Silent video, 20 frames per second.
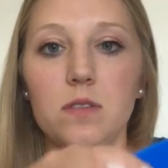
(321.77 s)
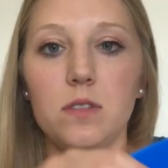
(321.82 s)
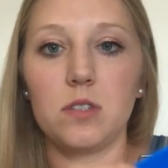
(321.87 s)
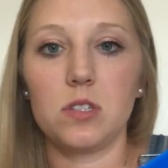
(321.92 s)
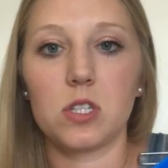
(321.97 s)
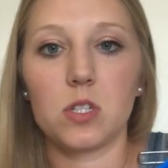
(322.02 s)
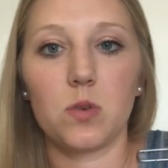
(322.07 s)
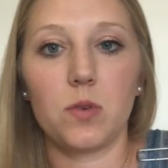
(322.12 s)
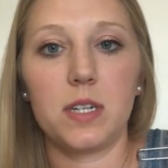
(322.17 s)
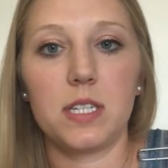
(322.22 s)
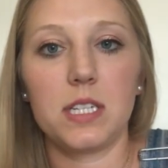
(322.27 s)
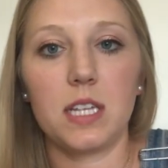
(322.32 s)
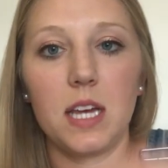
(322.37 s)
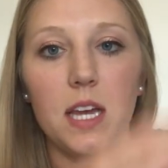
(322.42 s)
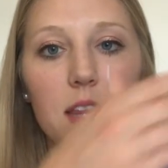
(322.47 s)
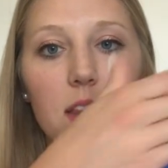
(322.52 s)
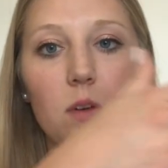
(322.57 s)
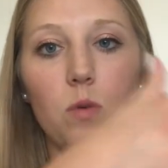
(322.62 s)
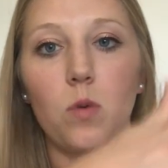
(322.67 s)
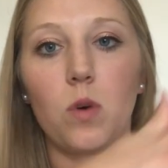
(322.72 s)
You squeeze it
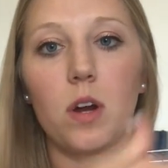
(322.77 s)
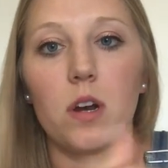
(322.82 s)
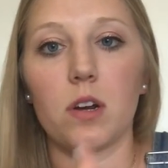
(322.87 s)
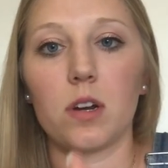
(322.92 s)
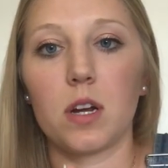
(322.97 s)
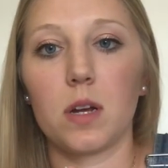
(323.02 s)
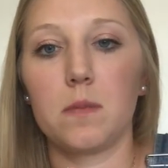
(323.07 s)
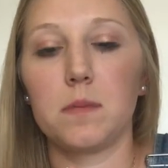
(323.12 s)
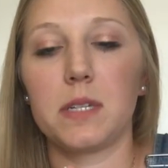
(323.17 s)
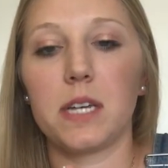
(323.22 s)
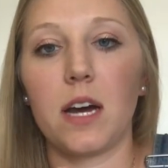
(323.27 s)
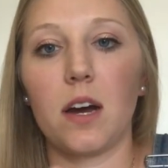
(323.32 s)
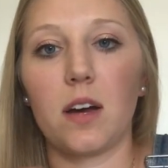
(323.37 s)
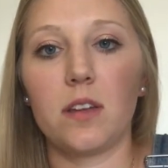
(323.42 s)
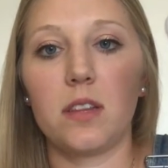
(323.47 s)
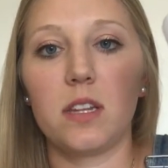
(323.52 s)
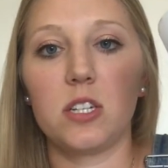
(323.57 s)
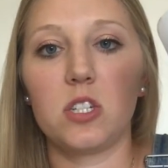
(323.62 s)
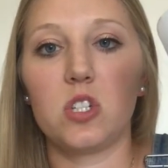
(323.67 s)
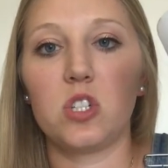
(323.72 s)
and then water comes
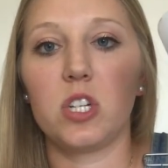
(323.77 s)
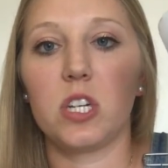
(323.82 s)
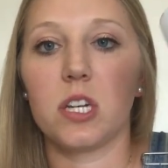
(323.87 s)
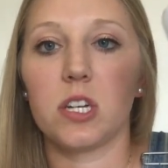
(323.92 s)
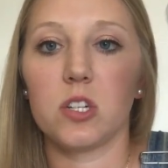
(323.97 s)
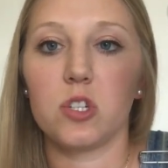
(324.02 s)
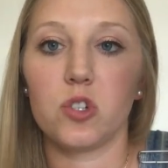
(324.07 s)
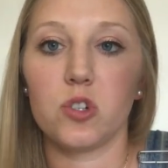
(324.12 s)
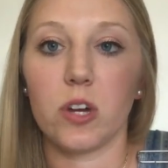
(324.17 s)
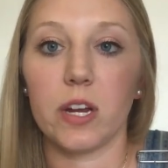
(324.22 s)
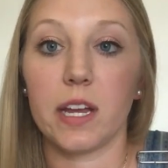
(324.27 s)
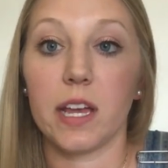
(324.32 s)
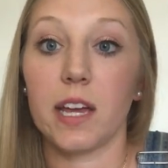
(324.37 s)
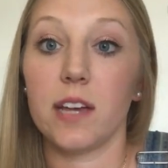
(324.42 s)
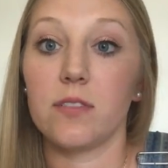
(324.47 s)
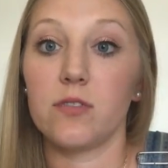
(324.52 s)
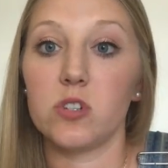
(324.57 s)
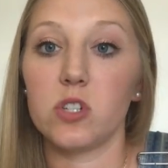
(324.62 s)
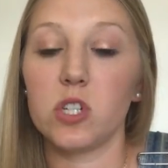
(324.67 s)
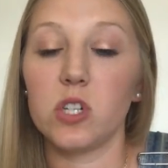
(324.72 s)
out and then she could drink
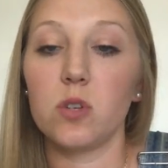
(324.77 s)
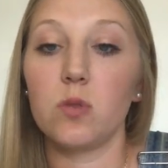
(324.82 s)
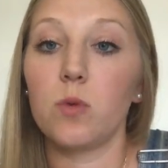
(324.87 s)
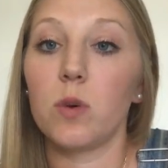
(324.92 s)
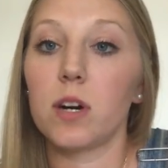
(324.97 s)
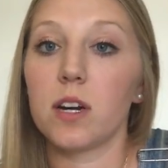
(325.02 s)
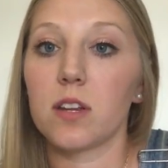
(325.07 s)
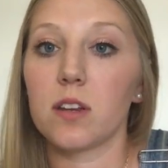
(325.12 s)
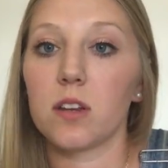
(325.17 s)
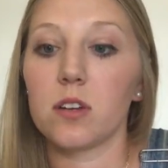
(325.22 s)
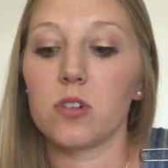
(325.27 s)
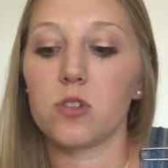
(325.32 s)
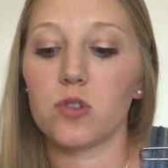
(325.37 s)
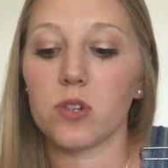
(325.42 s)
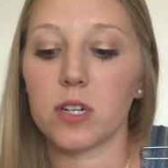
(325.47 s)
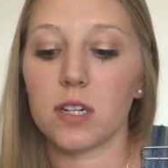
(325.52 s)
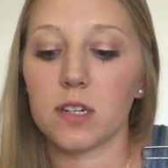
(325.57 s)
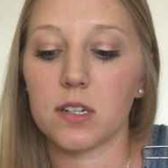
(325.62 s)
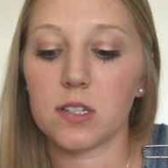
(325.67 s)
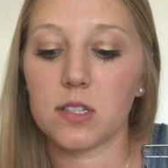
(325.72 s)
if she wanted a
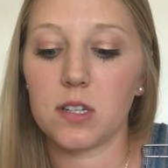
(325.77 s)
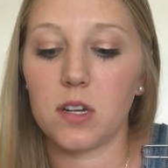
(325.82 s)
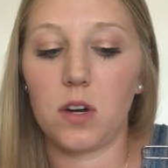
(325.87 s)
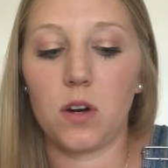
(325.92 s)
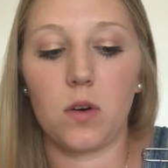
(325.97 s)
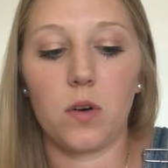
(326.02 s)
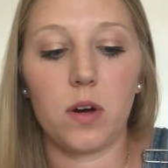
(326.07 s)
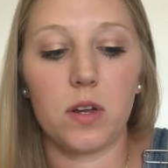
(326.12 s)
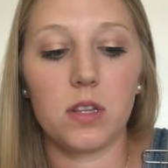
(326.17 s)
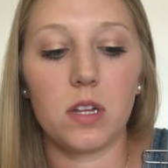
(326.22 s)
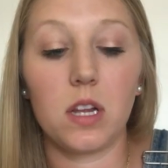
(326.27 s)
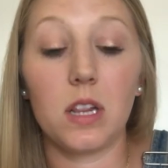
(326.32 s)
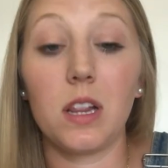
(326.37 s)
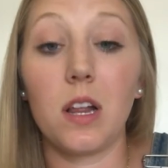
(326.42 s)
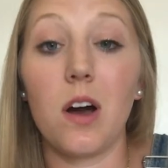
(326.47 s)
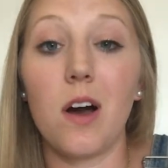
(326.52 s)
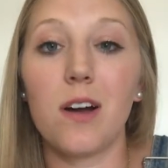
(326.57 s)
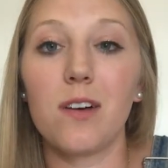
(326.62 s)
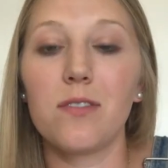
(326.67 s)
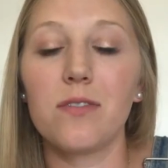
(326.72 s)
drink. So on the
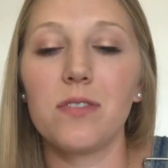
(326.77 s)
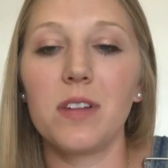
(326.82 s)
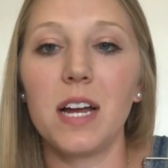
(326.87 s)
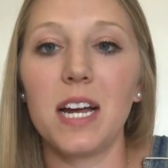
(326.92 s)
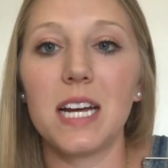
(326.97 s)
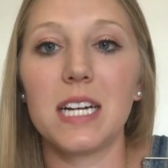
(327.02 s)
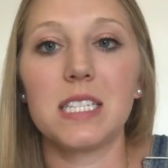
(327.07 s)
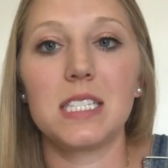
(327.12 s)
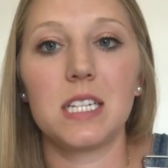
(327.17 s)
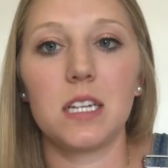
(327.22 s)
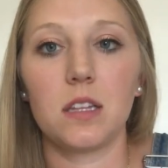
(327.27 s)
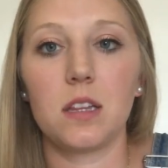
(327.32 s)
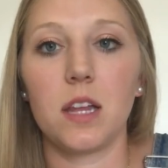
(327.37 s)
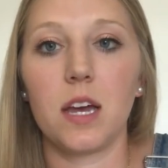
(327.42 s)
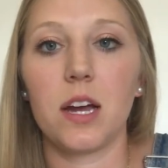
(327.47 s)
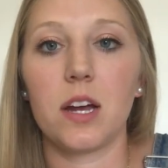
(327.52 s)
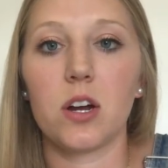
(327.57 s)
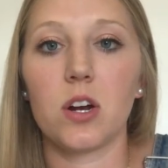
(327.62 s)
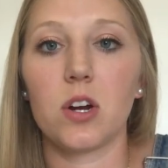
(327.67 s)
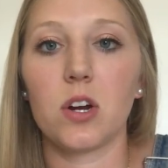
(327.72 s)
long flight, I did
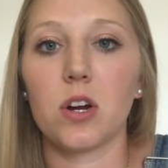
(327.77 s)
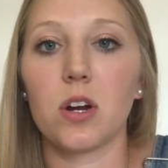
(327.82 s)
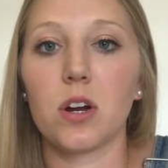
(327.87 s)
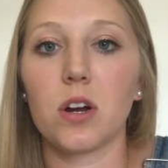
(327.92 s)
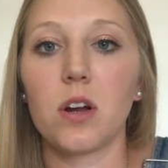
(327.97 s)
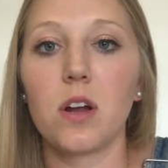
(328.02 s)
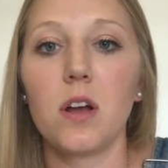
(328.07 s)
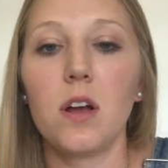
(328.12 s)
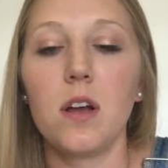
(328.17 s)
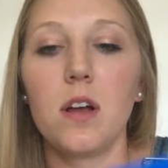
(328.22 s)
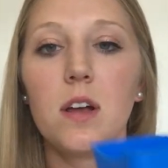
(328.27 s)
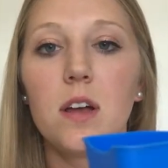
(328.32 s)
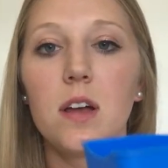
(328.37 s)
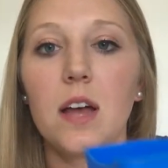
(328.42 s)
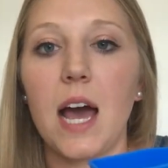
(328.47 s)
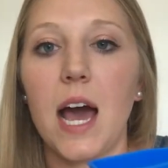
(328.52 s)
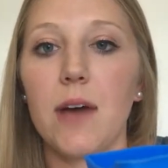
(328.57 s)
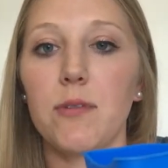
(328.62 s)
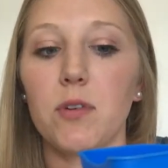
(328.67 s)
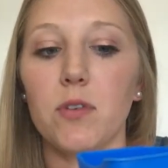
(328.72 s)
let her
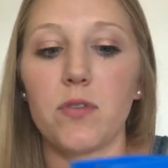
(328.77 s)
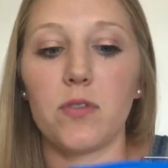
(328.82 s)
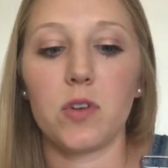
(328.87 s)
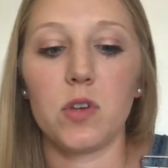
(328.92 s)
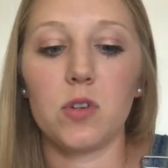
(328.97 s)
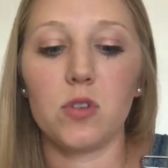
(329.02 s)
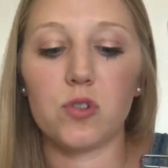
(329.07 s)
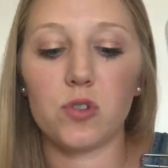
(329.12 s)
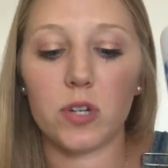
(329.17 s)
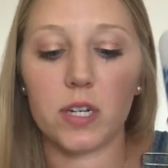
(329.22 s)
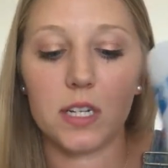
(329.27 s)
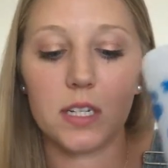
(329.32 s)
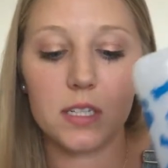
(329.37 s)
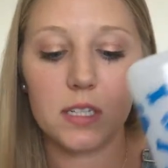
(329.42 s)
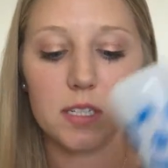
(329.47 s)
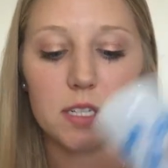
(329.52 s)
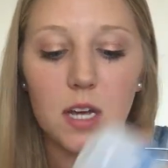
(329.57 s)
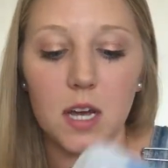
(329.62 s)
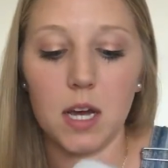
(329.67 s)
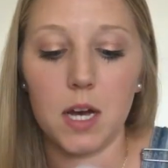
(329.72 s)
have a few
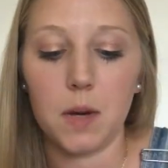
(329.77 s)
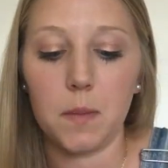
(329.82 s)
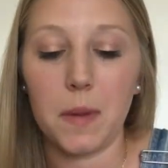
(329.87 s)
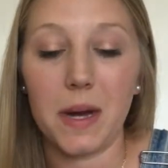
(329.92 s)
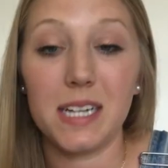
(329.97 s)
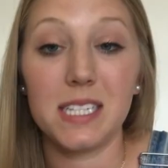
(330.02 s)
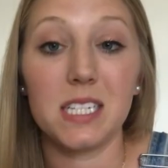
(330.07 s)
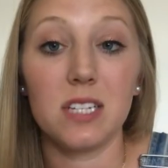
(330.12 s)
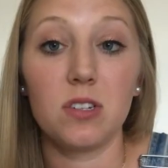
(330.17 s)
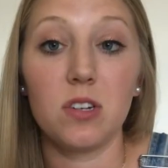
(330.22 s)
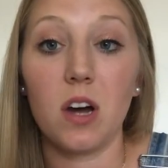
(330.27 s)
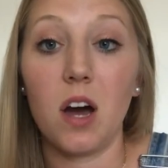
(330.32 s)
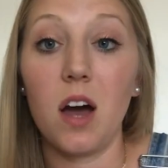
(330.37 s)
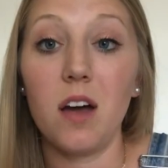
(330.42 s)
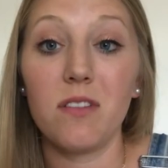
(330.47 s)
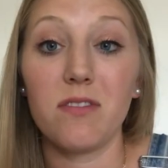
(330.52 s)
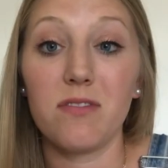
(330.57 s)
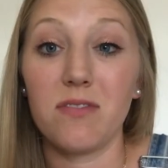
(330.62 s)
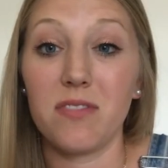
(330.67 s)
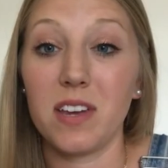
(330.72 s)
drinks. I did
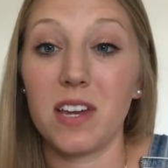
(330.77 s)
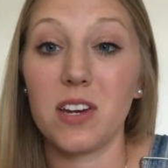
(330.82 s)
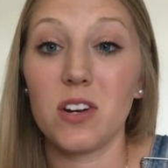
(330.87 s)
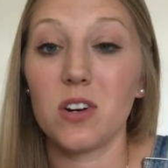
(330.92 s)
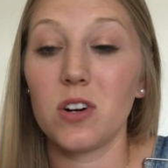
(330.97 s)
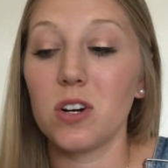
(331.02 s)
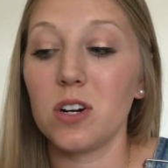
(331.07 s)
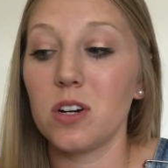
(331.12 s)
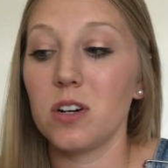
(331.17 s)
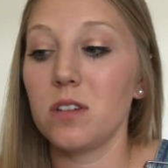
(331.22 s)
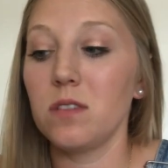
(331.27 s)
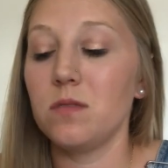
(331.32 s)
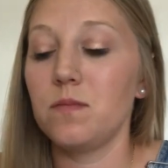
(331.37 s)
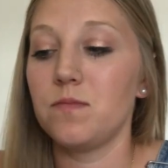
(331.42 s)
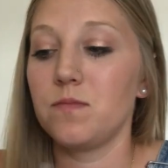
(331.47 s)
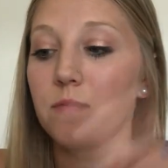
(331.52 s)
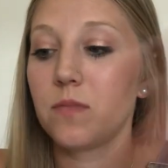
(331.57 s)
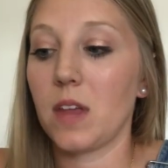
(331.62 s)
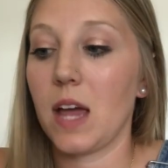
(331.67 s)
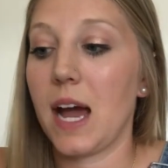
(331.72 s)
not feed her
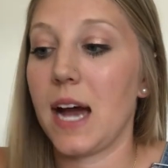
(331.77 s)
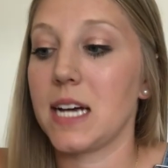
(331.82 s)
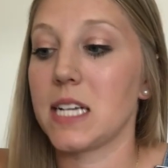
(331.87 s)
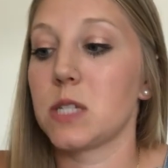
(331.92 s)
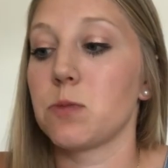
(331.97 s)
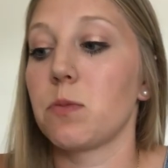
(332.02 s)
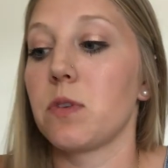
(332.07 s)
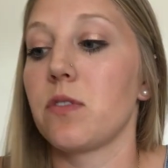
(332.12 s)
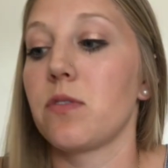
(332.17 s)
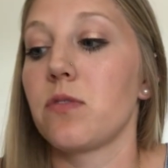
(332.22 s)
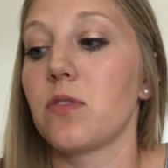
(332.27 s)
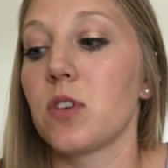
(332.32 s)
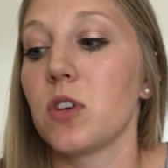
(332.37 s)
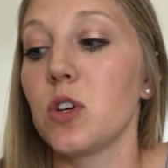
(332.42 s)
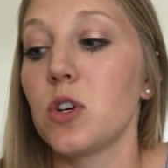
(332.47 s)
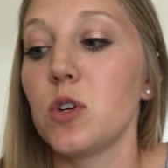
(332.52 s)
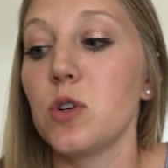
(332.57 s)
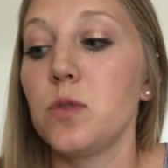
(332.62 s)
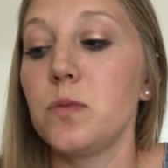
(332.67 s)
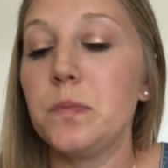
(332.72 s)
as we
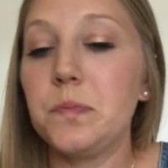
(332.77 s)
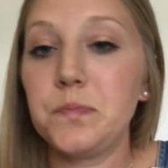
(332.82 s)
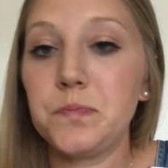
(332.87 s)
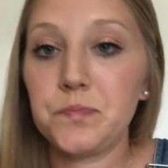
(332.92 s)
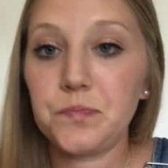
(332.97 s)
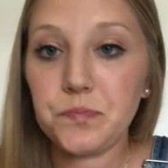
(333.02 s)
flew.